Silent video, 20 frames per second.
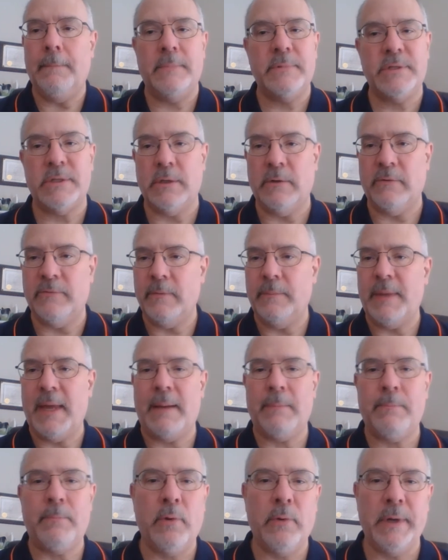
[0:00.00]
So from
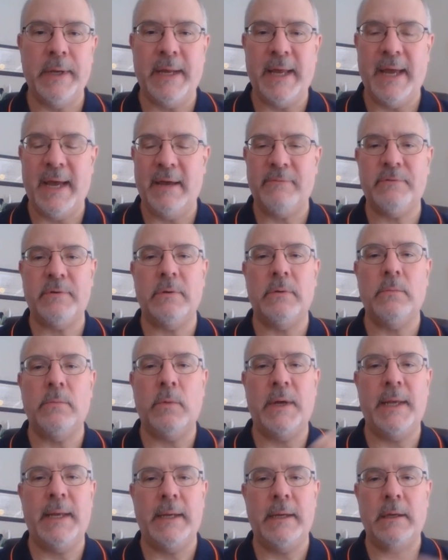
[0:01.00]
that point after,
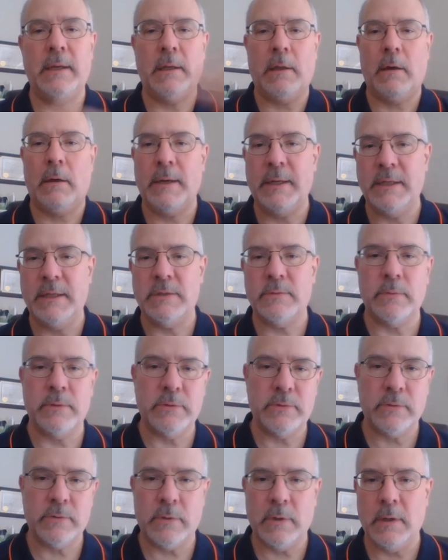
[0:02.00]
when lines were
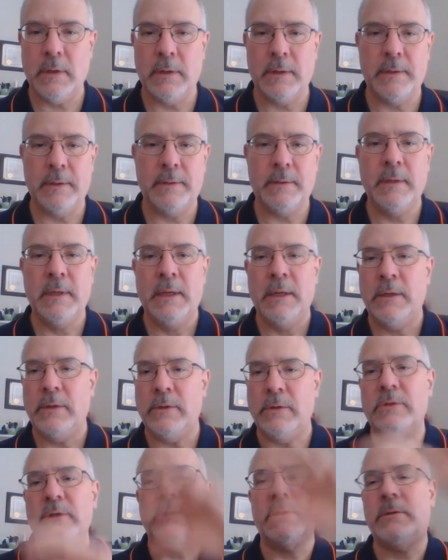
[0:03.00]
drawn,
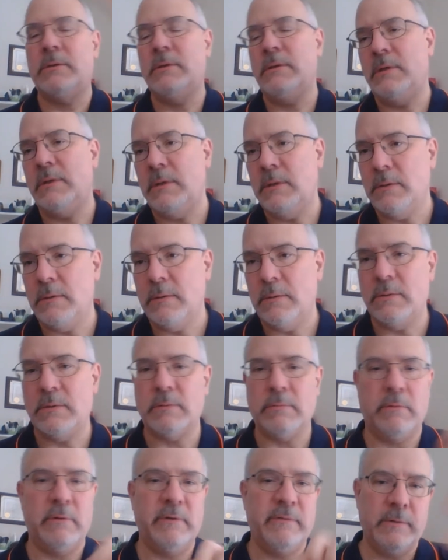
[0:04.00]
you just couldn't use
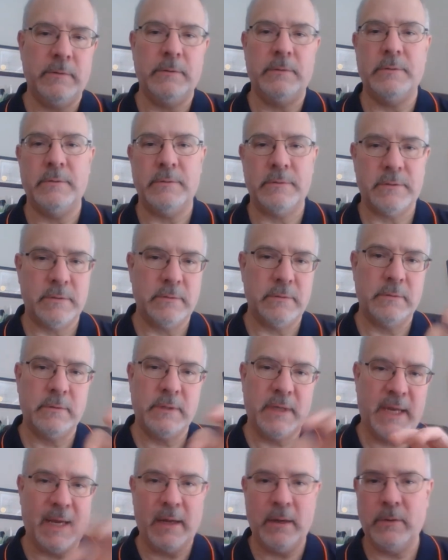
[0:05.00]
rivers or
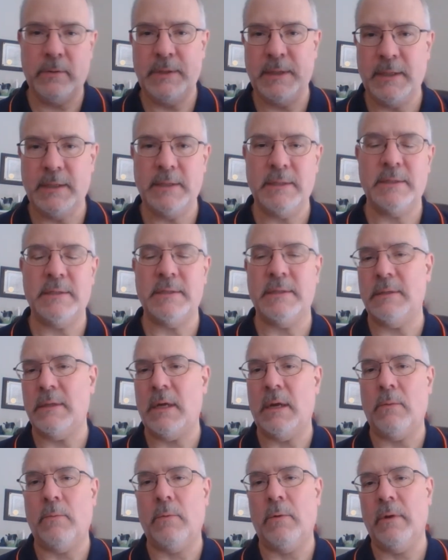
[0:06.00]
counties and
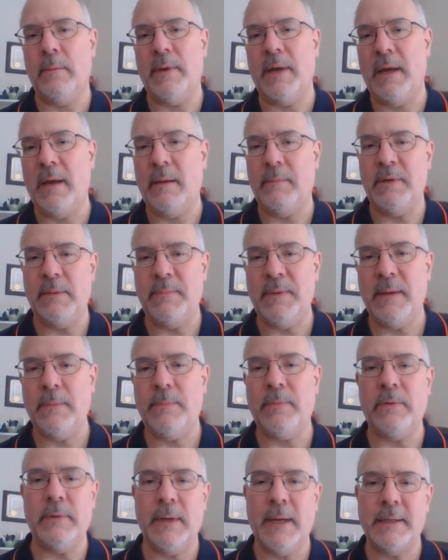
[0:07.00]
not worry about how many
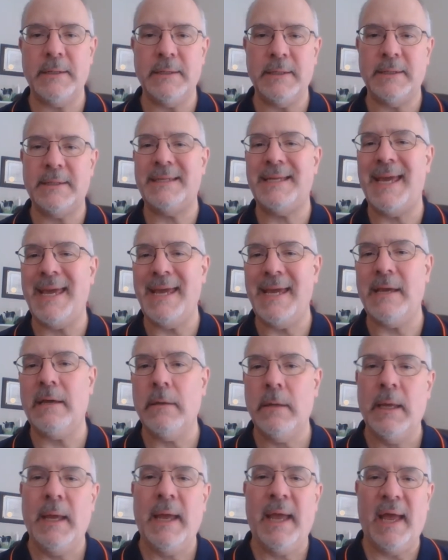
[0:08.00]
people. You had to take
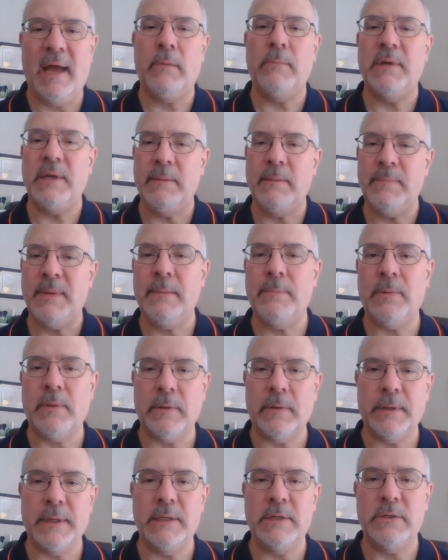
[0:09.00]
how many people
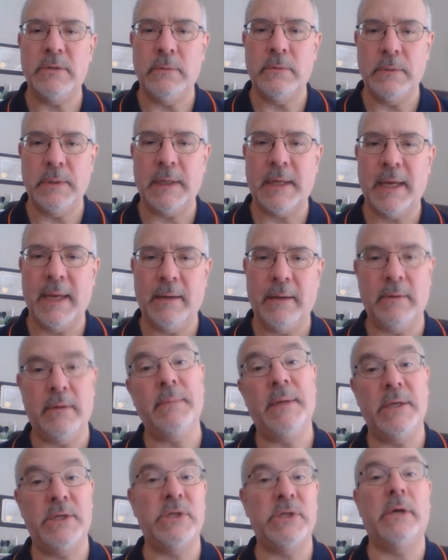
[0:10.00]
are into an account. It
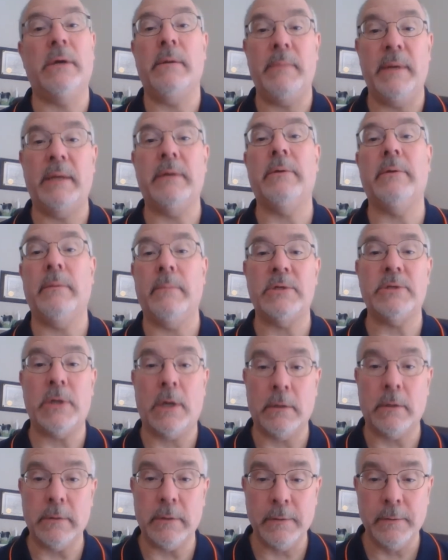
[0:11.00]
made gerrymandering much
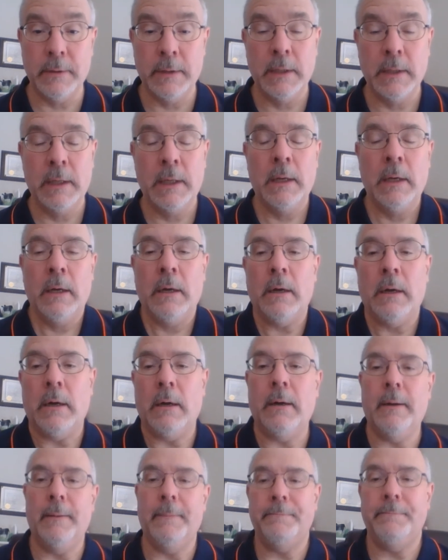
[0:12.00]
harder.
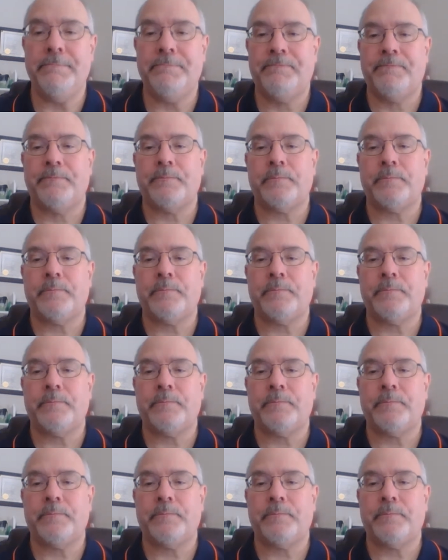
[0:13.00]
And